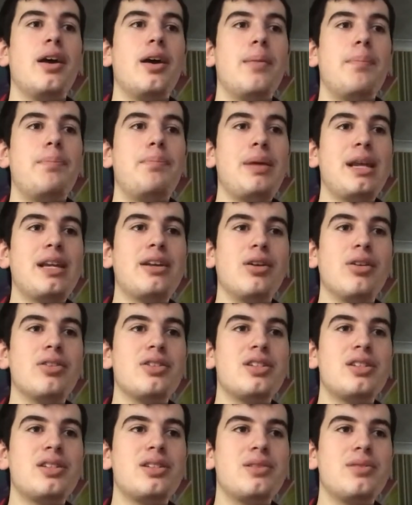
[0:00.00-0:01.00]

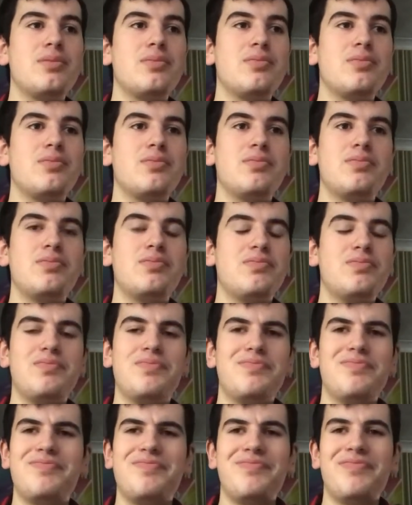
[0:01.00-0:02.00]
because,
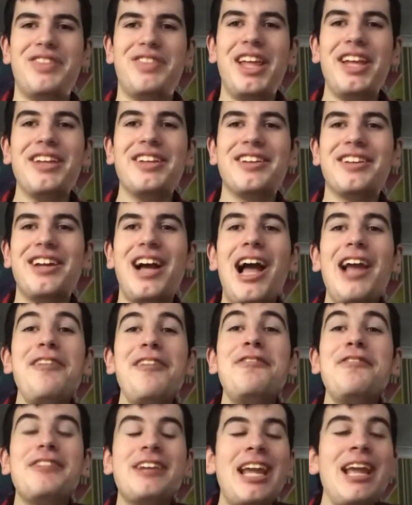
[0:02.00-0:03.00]
like, I
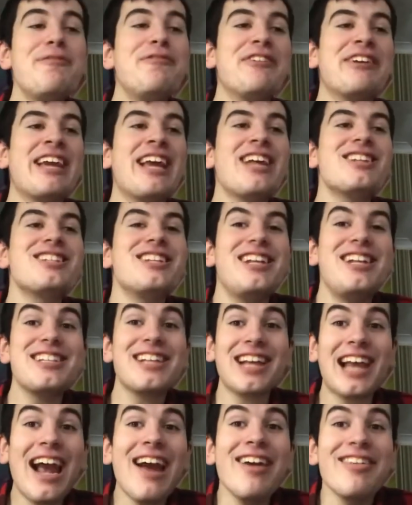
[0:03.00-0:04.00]
keep forgetting he's
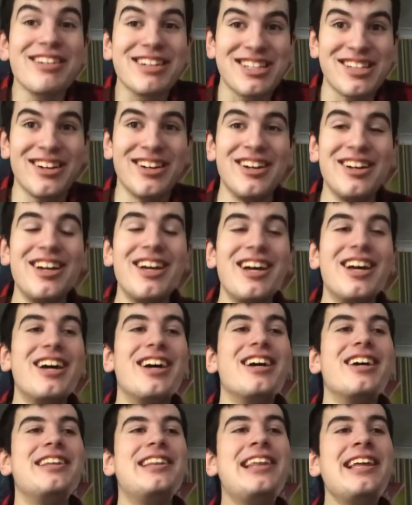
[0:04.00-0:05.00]
a character.
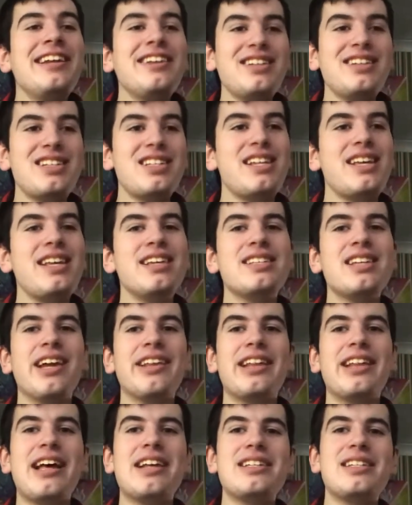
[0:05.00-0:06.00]
Lynxy is
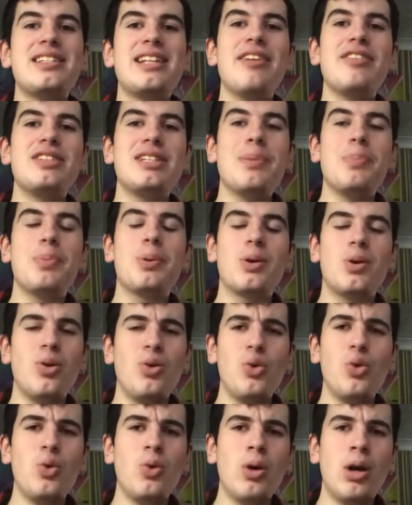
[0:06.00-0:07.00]
like that
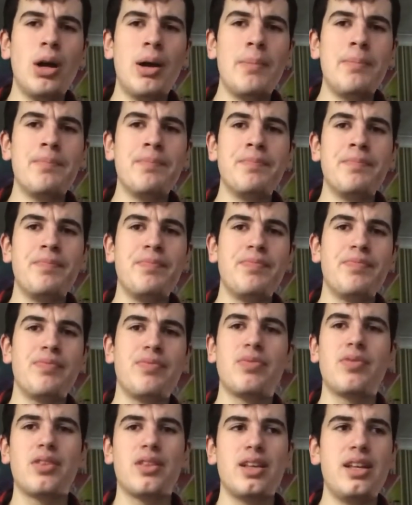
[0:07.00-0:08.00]
stereotypical,
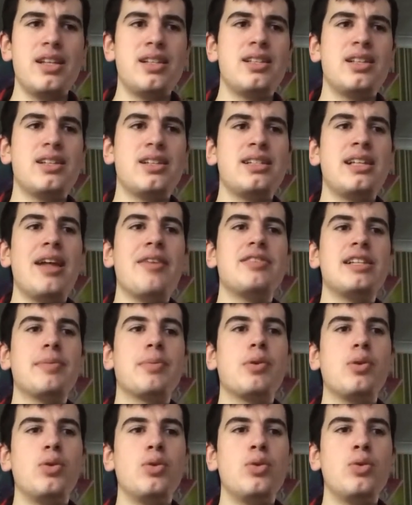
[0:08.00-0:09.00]
is the
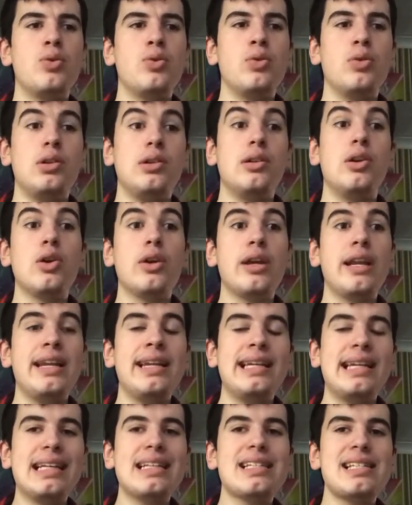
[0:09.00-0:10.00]
stereotypical
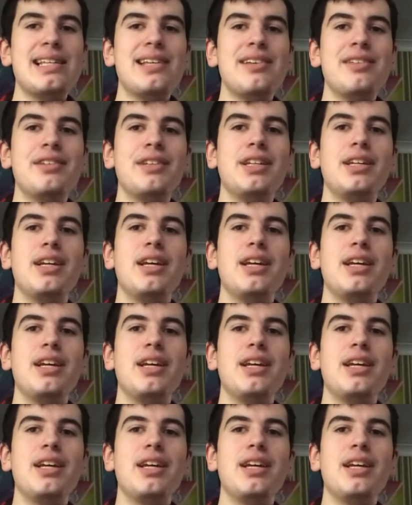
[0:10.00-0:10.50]
looking Lynxian.